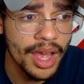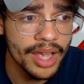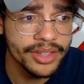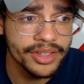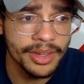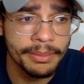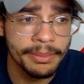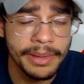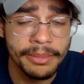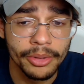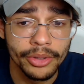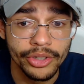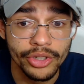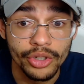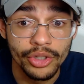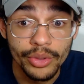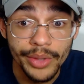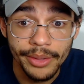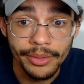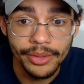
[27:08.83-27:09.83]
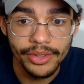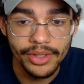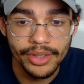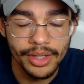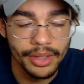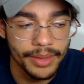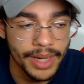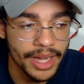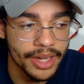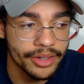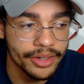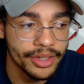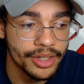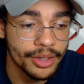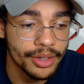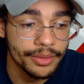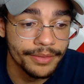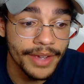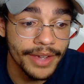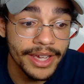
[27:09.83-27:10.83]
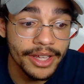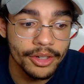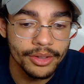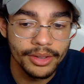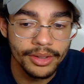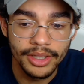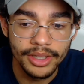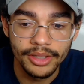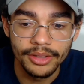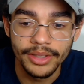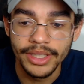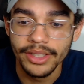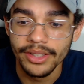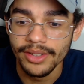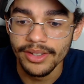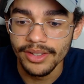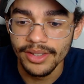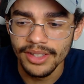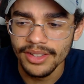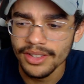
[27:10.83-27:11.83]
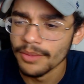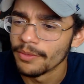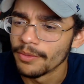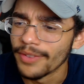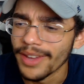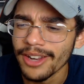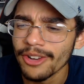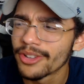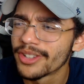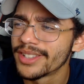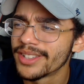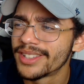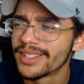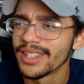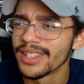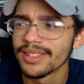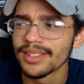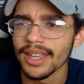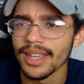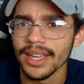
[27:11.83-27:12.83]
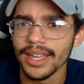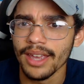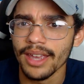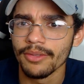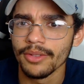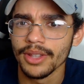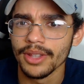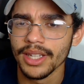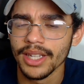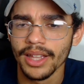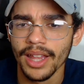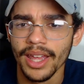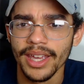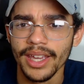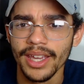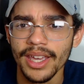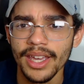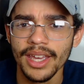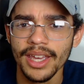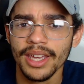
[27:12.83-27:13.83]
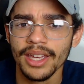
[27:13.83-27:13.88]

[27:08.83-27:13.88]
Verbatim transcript: Some people knew he was still around. You know, Vader literally could sense him. Vader could sense like everything. Like,